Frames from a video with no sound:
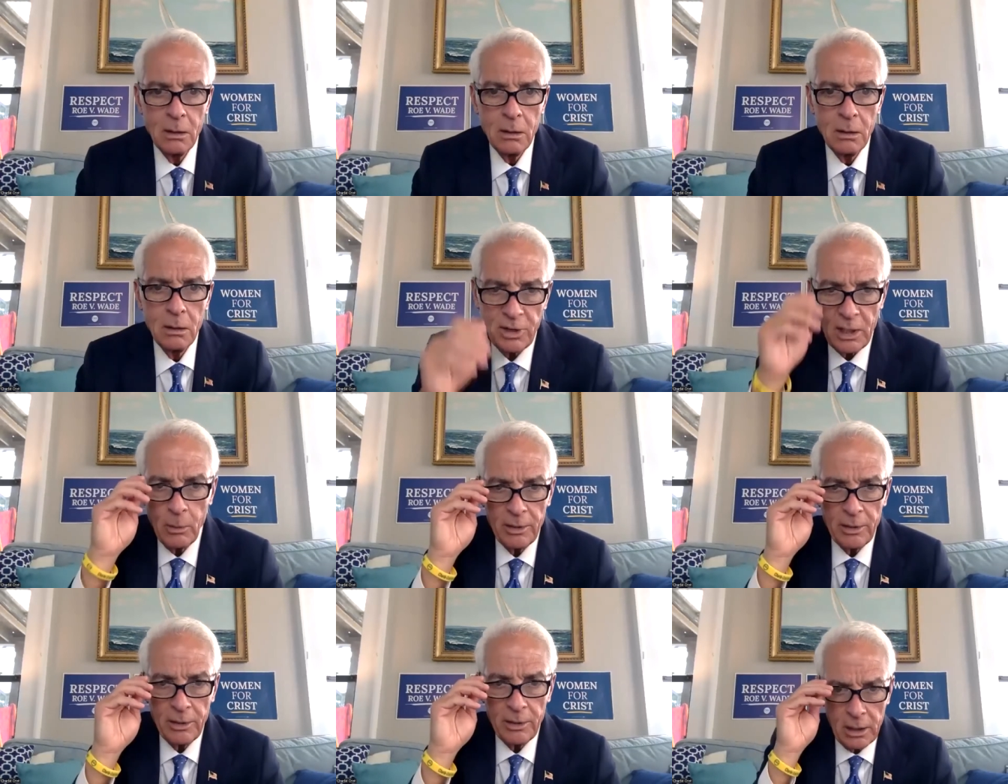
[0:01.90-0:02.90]
Listen, I want to
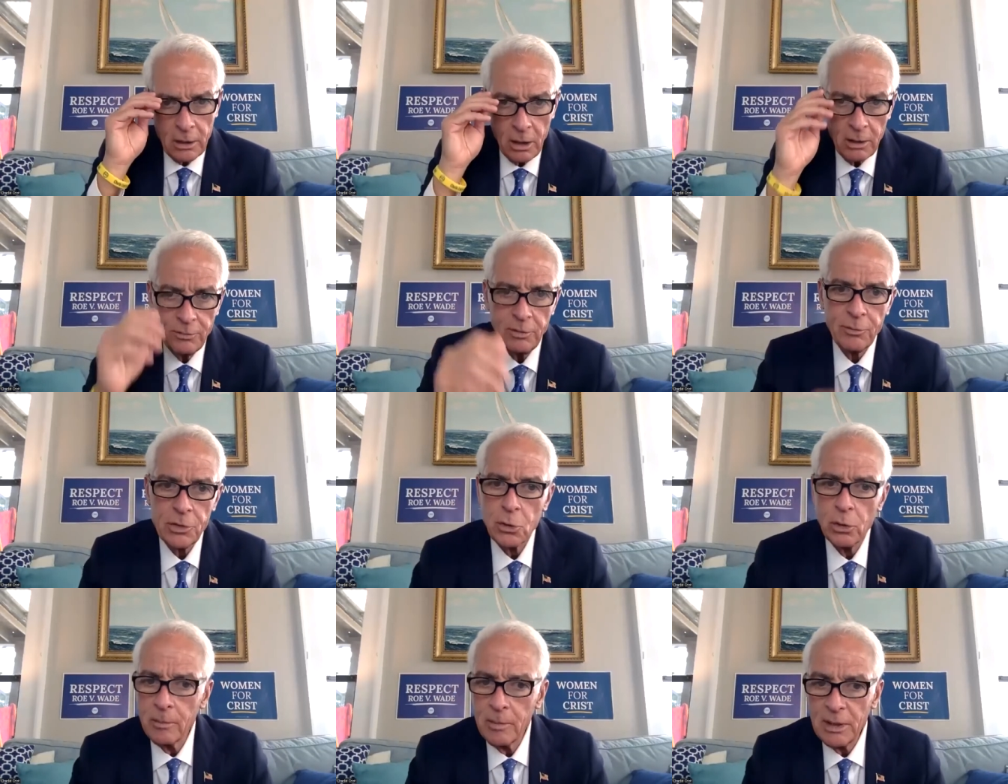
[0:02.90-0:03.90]
thank all of you for
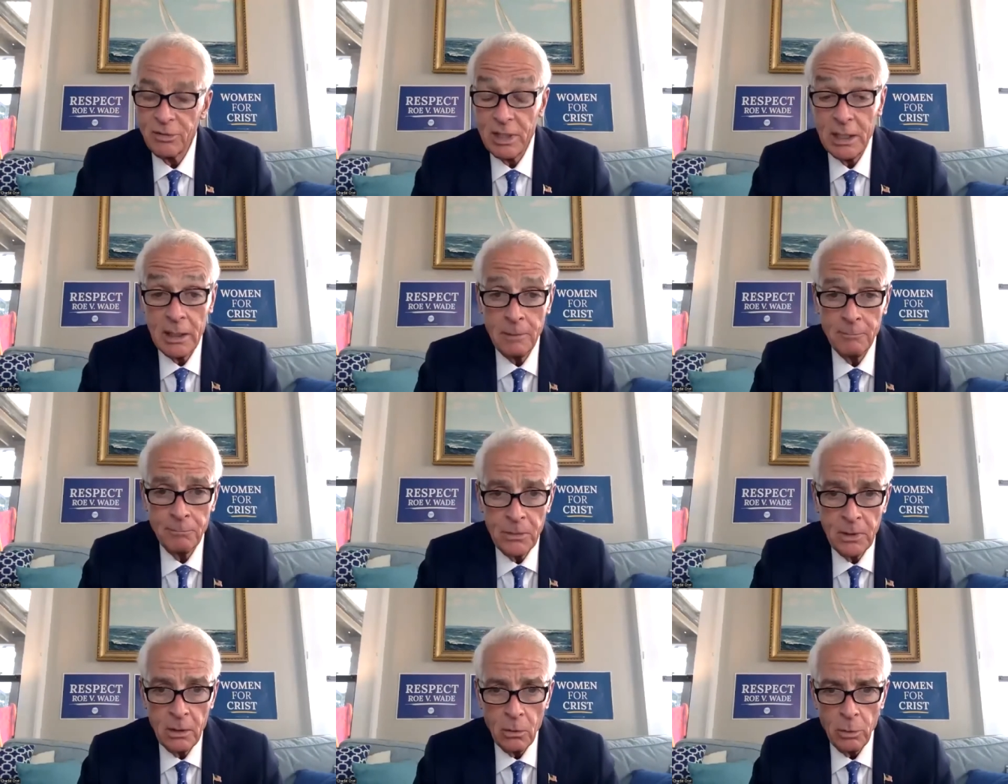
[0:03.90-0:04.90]
joining me today.
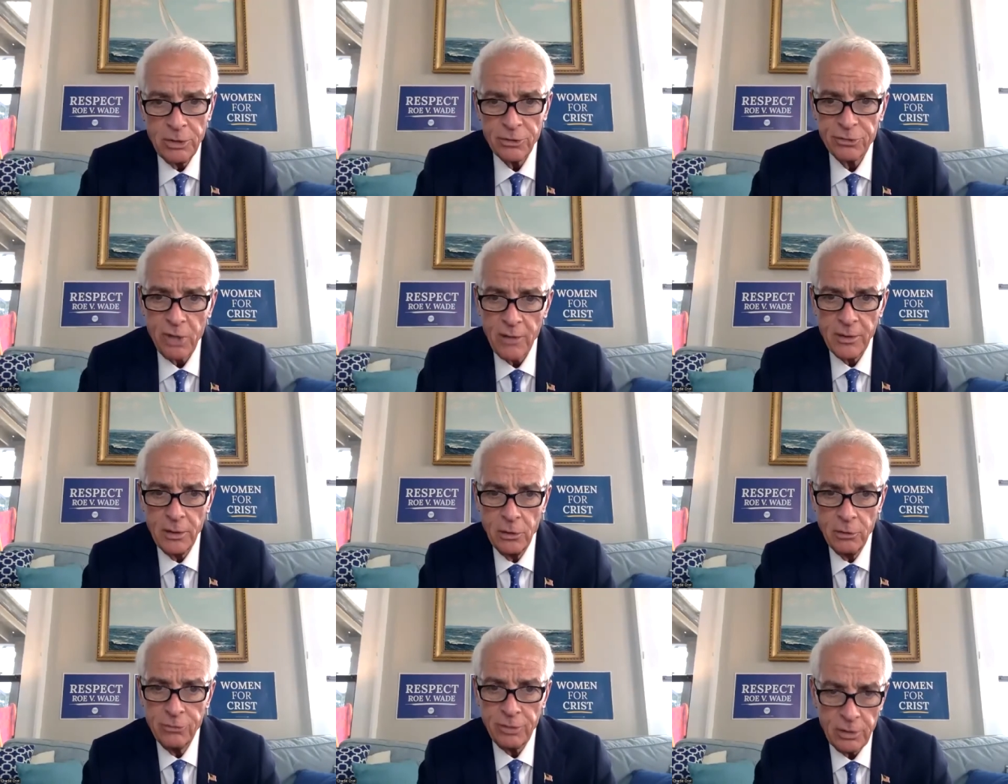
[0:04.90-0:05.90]
We just saw the
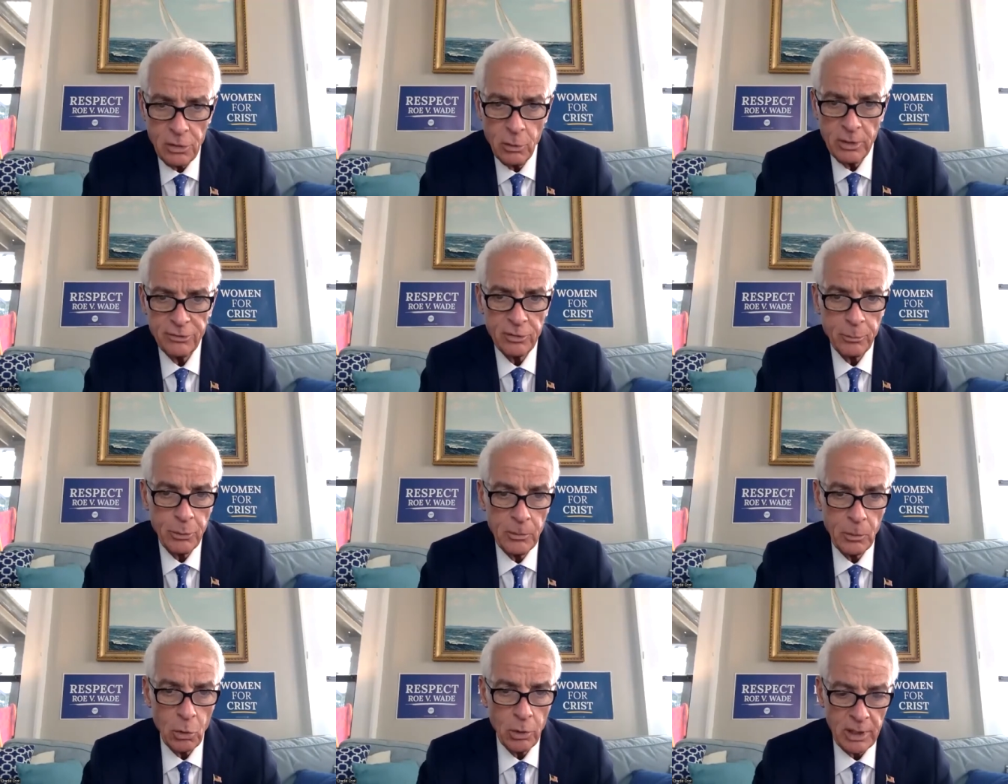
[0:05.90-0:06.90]
news that the U.S.
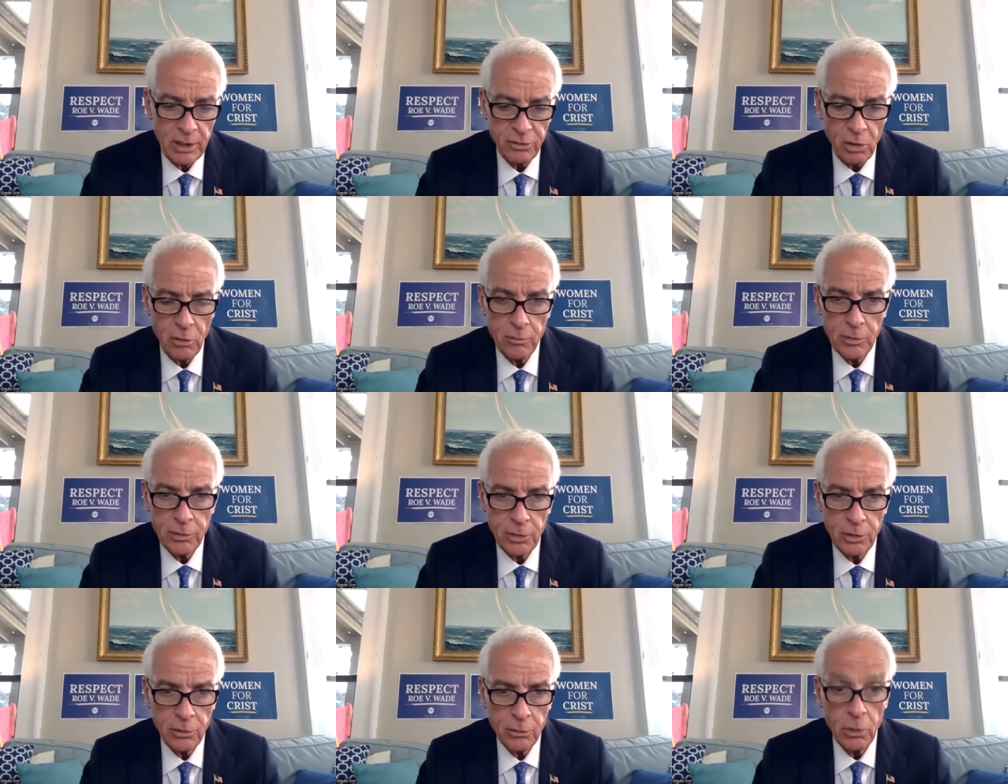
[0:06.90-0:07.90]
Supreme Court has
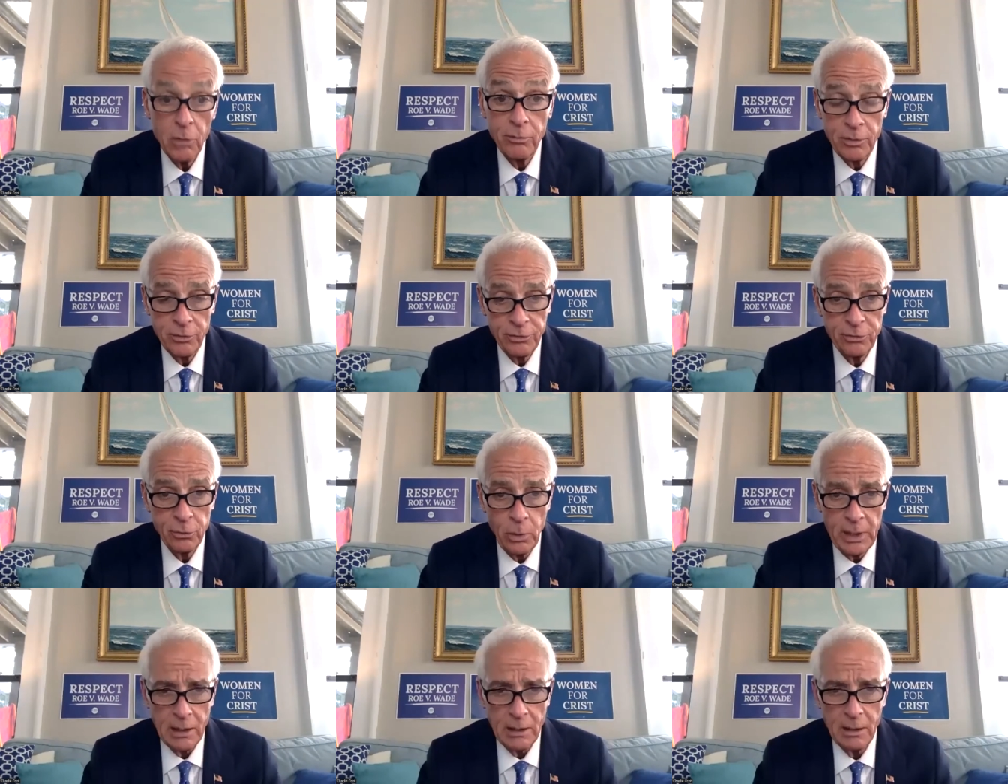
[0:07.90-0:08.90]
overturned Roe versus
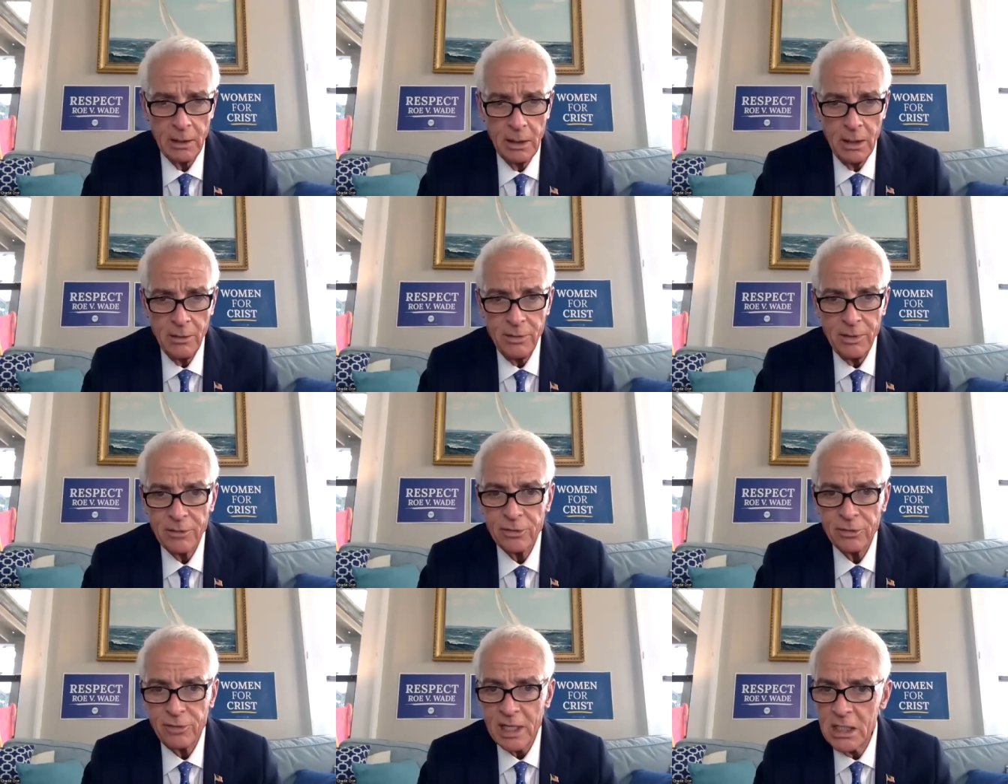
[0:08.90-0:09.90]
Wade. This
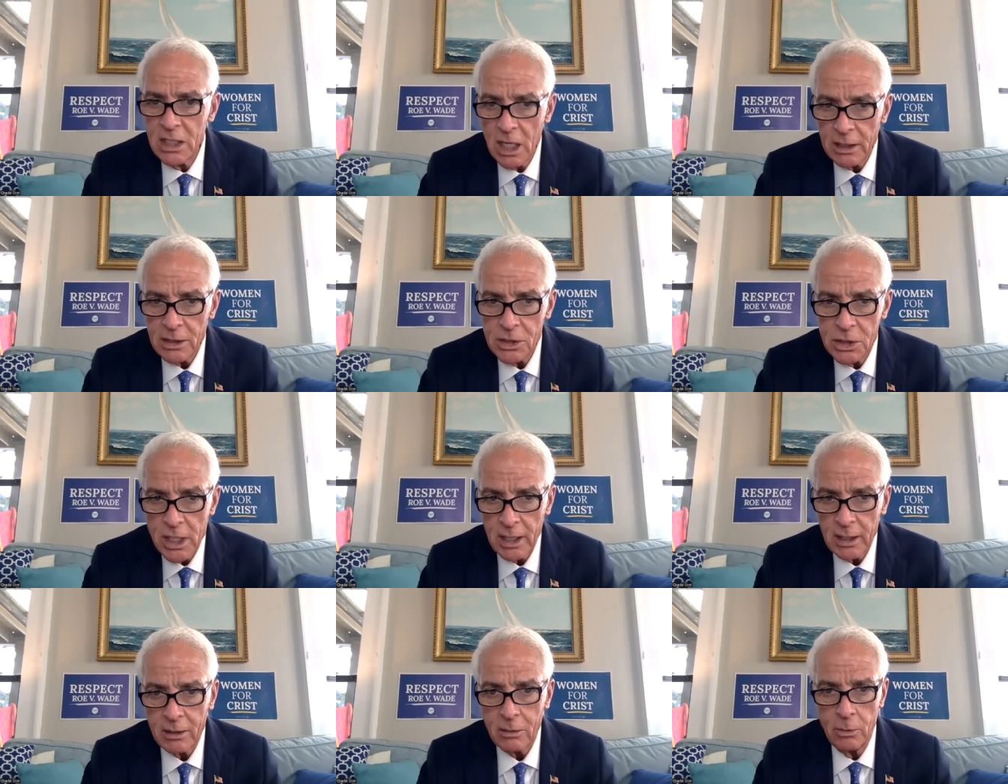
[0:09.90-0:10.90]
is a gut
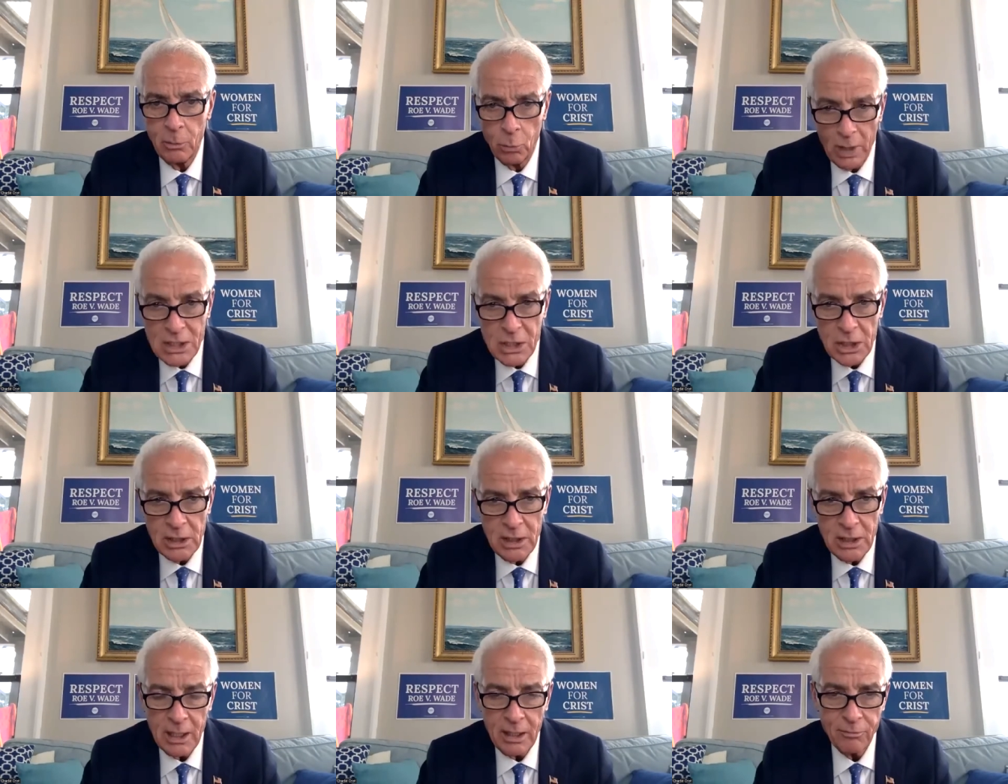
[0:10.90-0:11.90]
check and wrenching
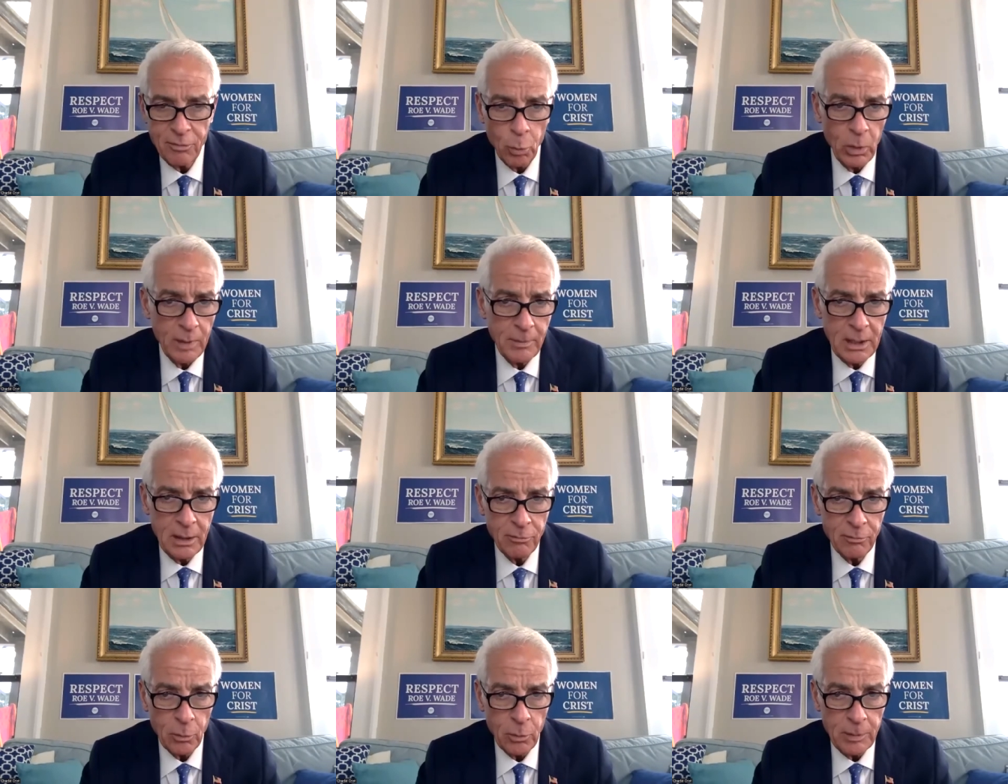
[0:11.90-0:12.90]
day for women,
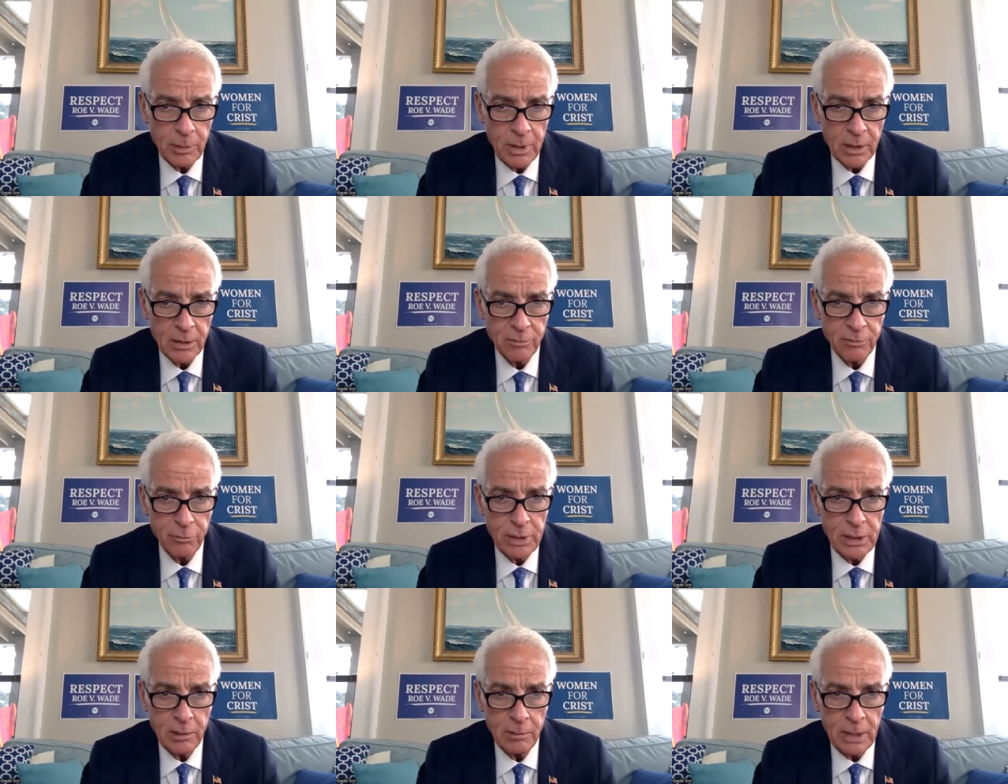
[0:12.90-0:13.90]
for reproductive
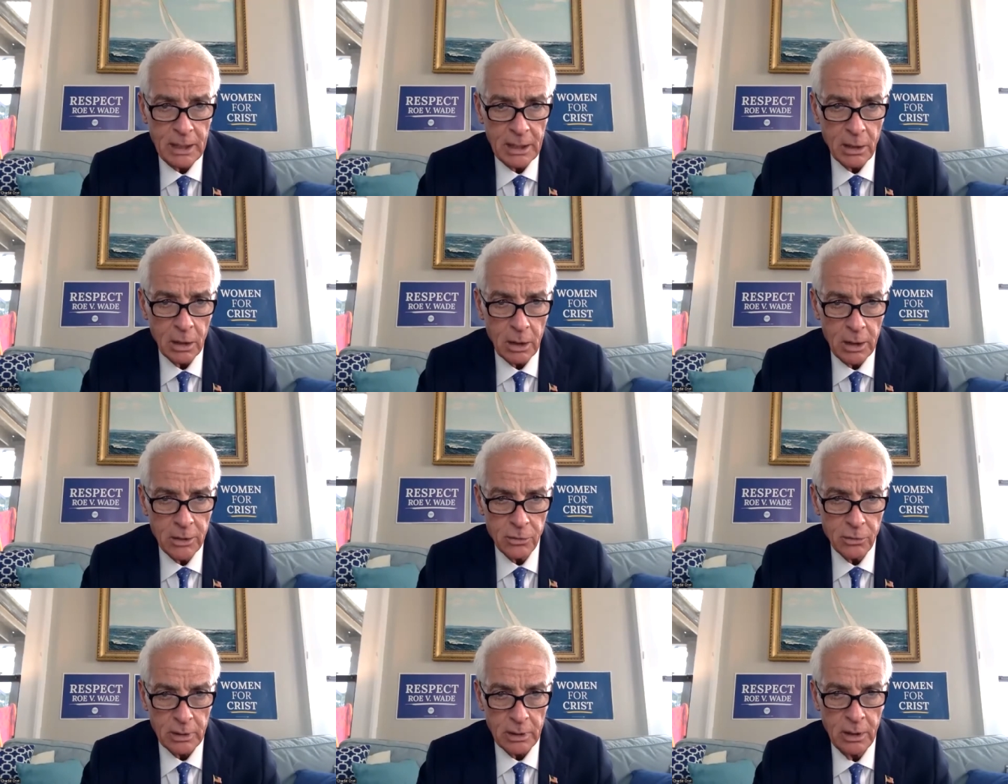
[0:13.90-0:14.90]
freedom in our
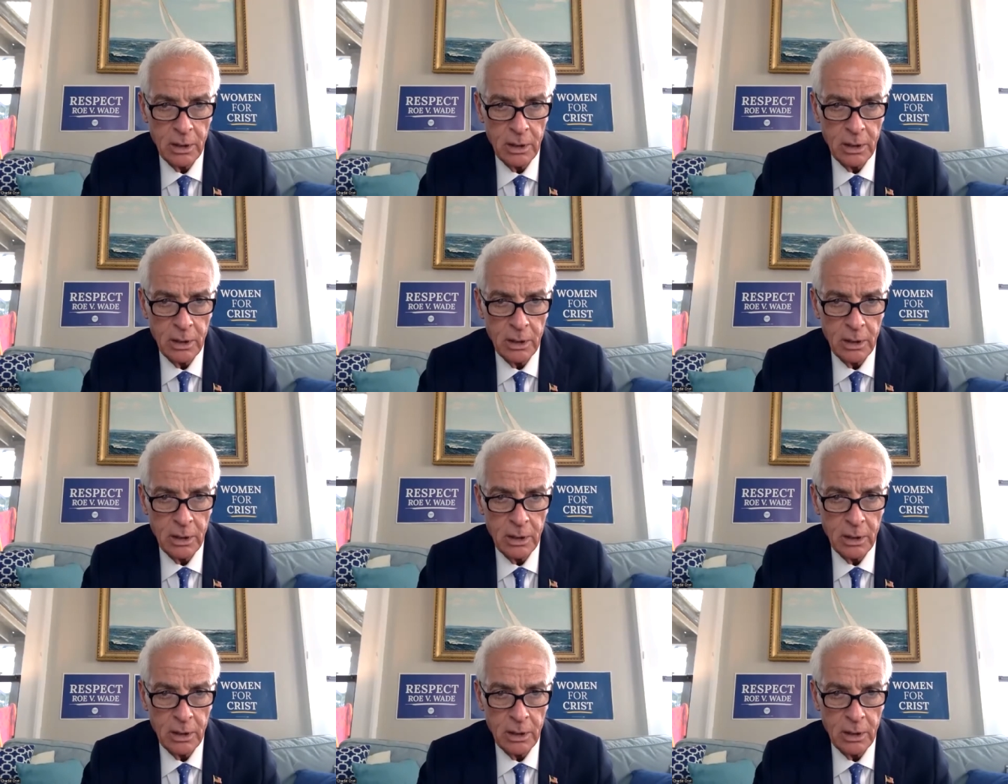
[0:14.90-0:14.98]
country.